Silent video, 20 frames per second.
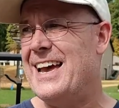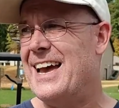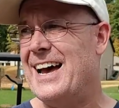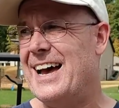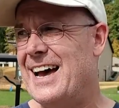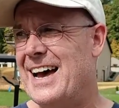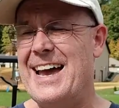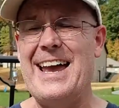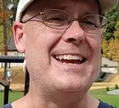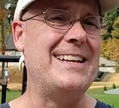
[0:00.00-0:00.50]
I
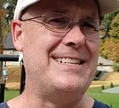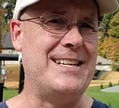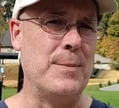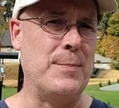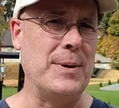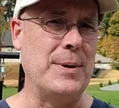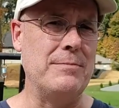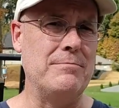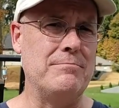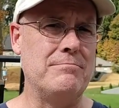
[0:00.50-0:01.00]
hate tippet.
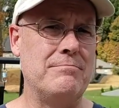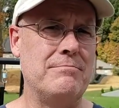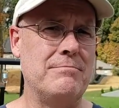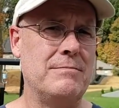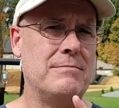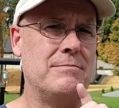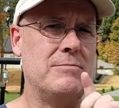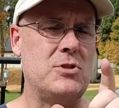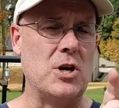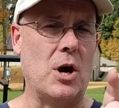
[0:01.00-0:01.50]

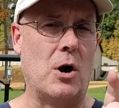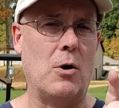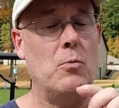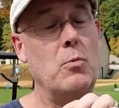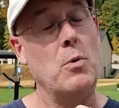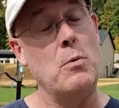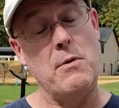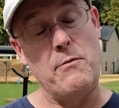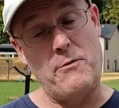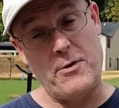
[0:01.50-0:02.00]
So when
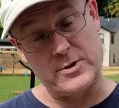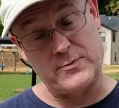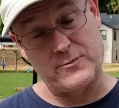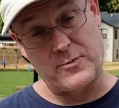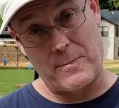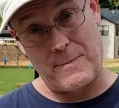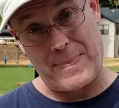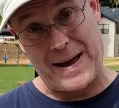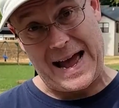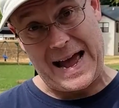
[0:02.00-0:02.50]
we fish for
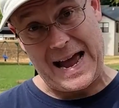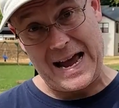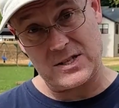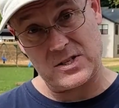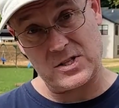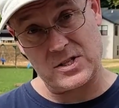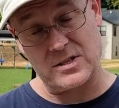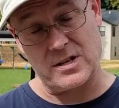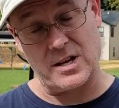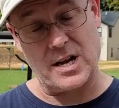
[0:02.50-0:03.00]
bass,
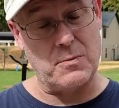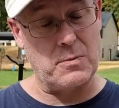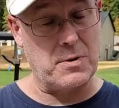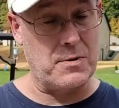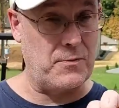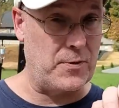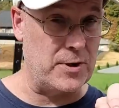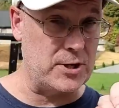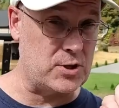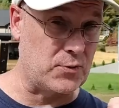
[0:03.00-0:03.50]
and we
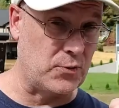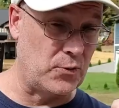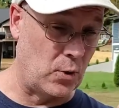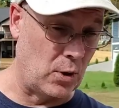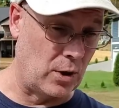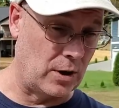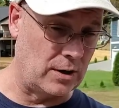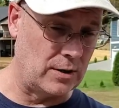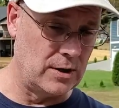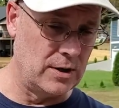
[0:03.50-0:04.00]
fish
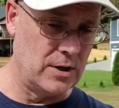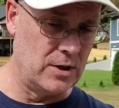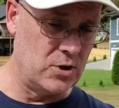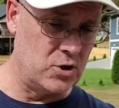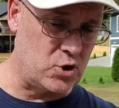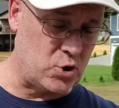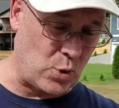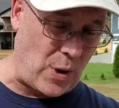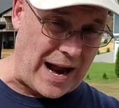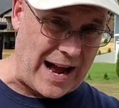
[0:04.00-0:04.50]
for
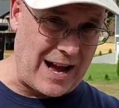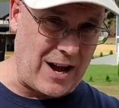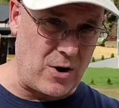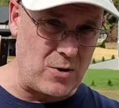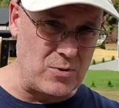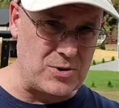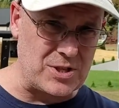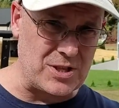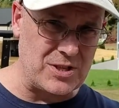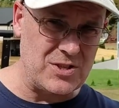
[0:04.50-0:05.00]

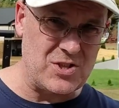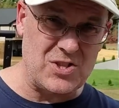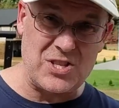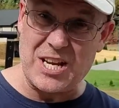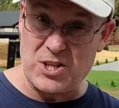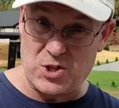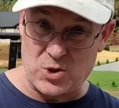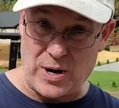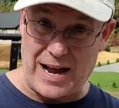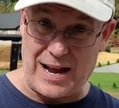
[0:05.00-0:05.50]
trout, sea
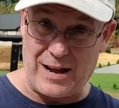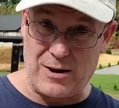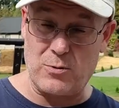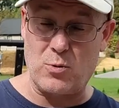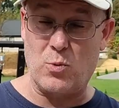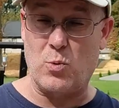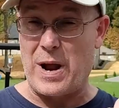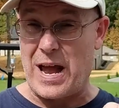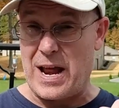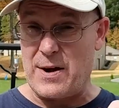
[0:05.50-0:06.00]
trout,
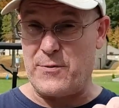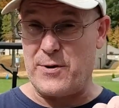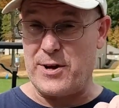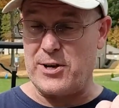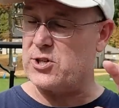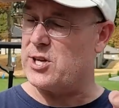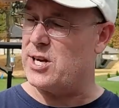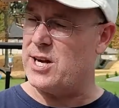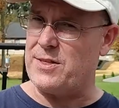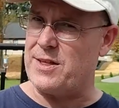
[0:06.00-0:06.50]
redfish,
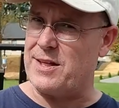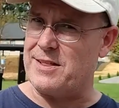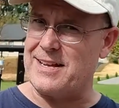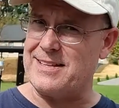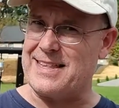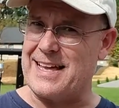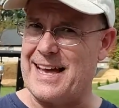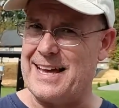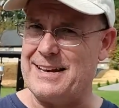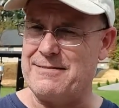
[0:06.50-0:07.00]
anything like
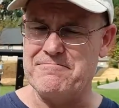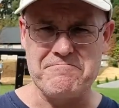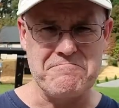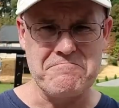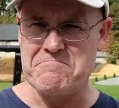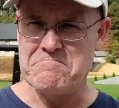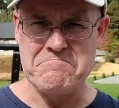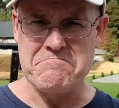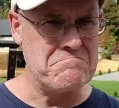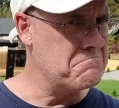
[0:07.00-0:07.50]
that,
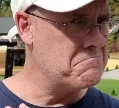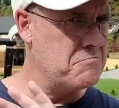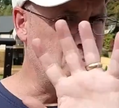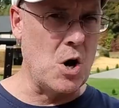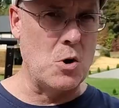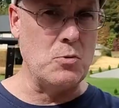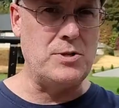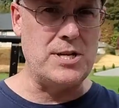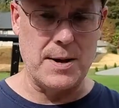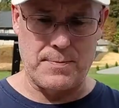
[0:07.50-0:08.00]
no
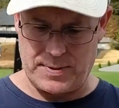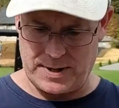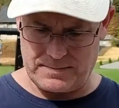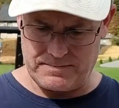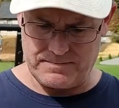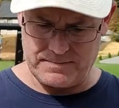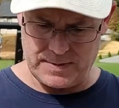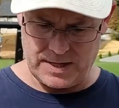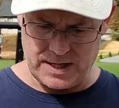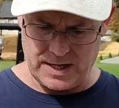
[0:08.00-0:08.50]
tippet.
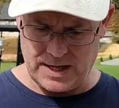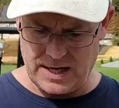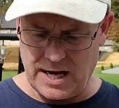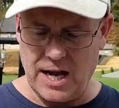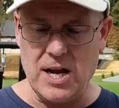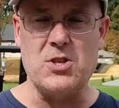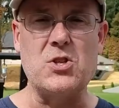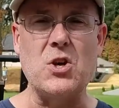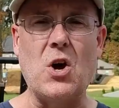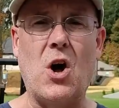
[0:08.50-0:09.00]

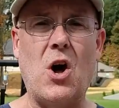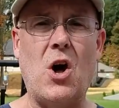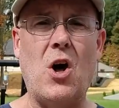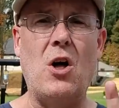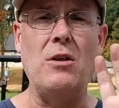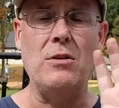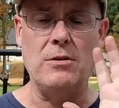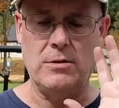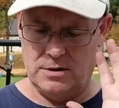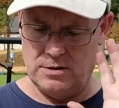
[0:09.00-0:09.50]
It's all
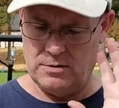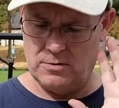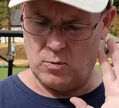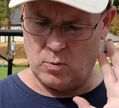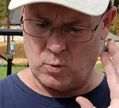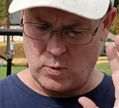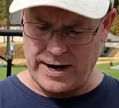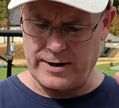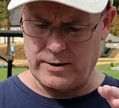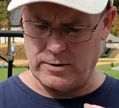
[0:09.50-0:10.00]

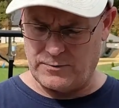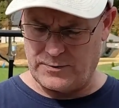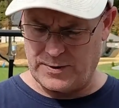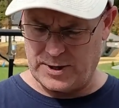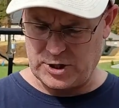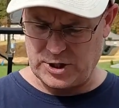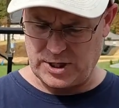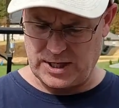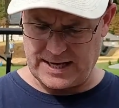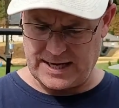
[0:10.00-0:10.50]
regular
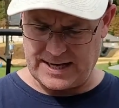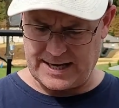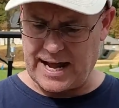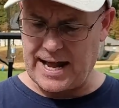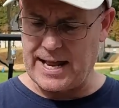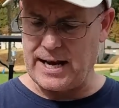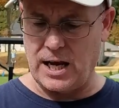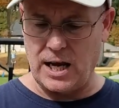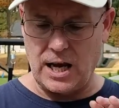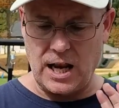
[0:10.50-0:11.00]
fishing line, and I
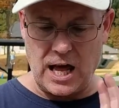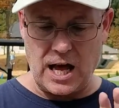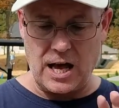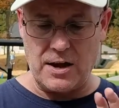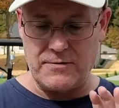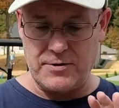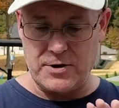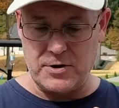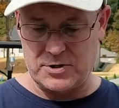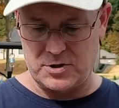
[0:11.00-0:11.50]
love
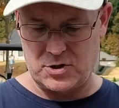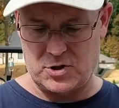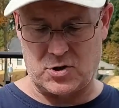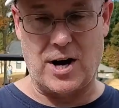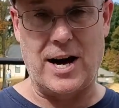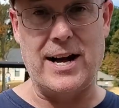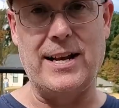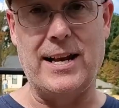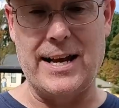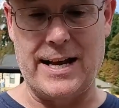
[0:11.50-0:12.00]
using
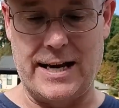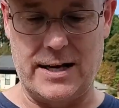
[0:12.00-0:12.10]
tri-lane.